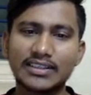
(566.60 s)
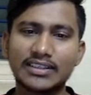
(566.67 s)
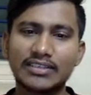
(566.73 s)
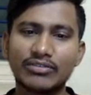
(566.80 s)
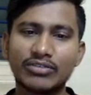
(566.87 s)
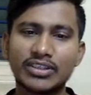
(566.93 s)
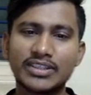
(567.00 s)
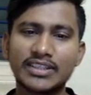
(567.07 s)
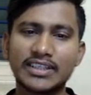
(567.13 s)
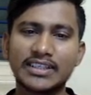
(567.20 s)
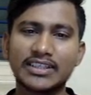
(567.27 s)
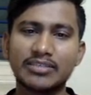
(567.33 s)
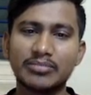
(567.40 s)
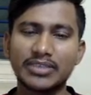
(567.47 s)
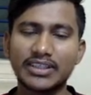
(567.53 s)
1
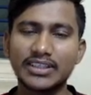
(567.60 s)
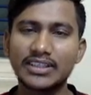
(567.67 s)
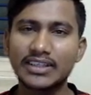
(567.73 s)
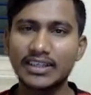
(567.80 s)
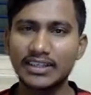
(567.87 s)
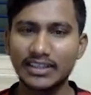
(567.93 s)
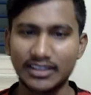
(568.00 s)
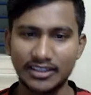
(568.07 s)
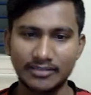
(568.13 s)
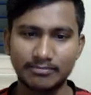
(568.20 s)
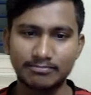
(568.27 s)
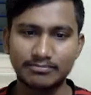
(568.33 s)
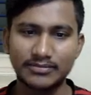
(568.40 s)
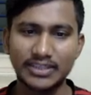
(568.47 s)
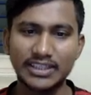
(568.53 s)
centimeter, they are telling.
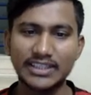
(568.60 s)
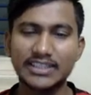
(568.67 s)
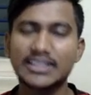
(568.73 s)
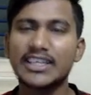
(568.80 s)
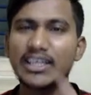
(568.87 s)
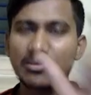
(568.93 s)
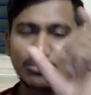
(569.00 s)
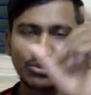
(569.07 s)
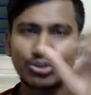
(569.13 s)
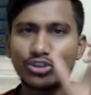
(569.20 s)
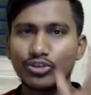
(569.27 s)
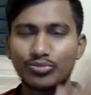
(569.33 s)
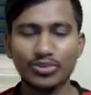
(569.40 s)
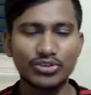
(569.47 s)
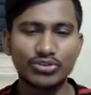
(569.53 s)
That is game board. You
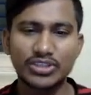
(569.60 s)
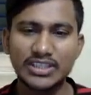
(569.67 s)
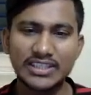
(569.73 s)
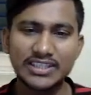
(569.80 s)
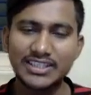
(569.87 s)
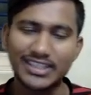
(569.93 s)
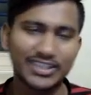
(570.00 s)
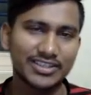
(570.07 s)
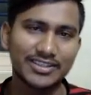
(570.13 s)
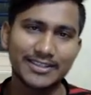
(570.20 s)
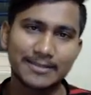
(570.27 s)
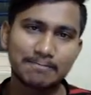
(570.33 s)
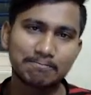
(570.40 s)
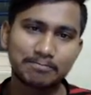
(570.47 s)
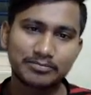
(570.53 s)
may have seen chess.
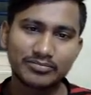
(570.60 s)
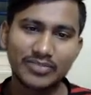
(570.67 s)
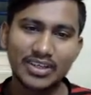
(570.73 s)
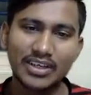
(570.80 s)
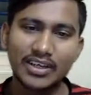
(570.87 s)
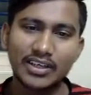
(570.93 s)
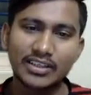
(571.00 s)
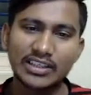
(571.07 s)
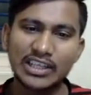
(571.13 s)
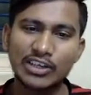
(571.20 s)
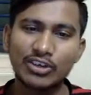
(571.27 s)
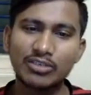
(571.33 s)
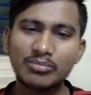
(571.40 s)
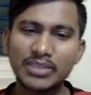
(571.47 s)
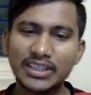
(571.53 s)
There will
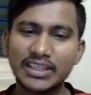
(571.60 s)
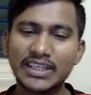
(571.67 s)
be,